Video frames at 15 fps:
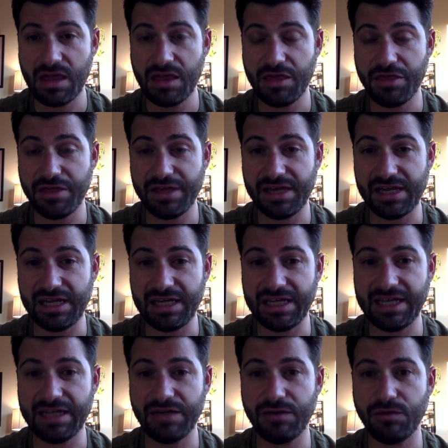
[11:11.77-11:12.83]
the
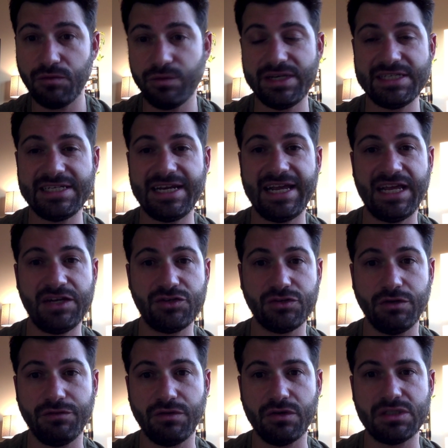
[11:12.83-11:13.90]
Reason
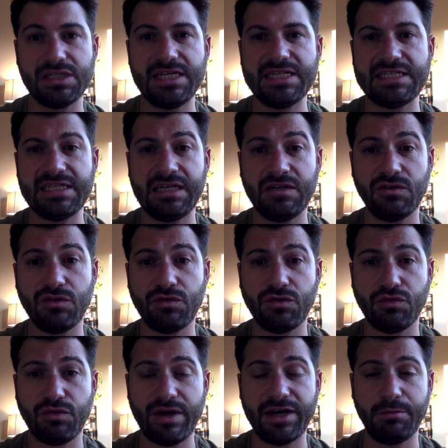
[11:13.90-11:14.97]
intro version is an
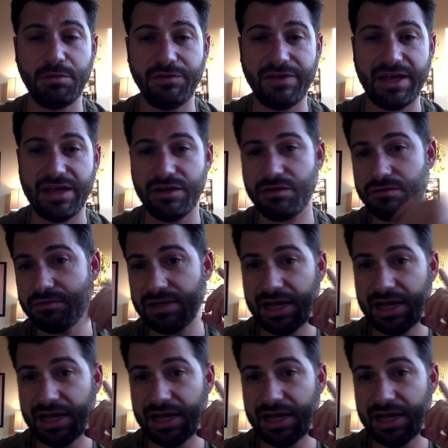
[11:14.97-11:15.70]
incredible value.